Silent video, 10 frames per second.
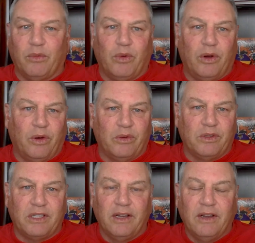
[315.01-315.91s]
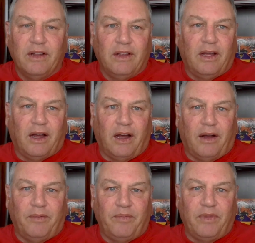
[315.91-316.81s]
wounds.
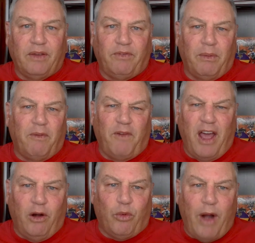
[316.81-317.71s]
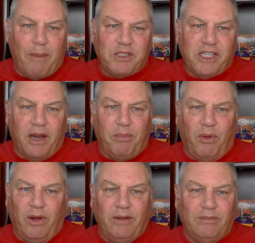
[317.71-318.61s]
From a final wrap
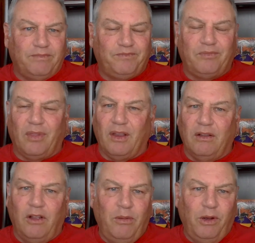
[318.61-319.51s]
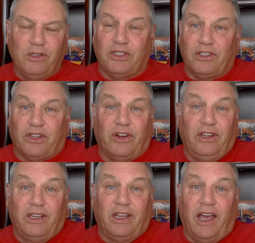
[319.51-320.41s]
standpoint, Lobos just
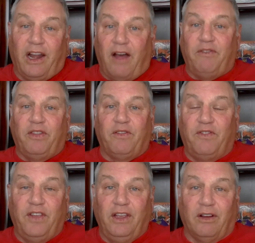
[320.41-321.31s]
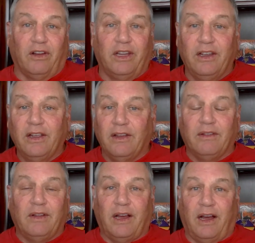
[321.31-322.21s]
couldn't get off the field.
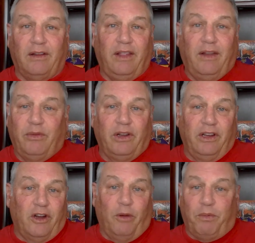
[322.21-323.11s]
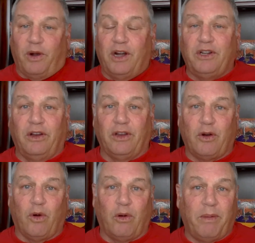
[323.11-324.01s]
They had really no pressure on the
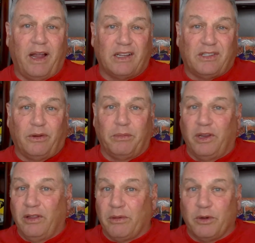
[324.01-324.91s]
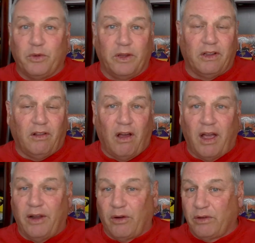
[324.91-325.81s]
quarterback, so either between the
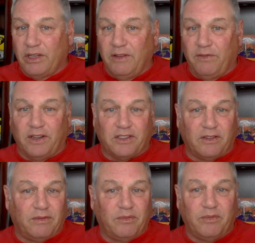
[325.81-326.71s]
line or defensive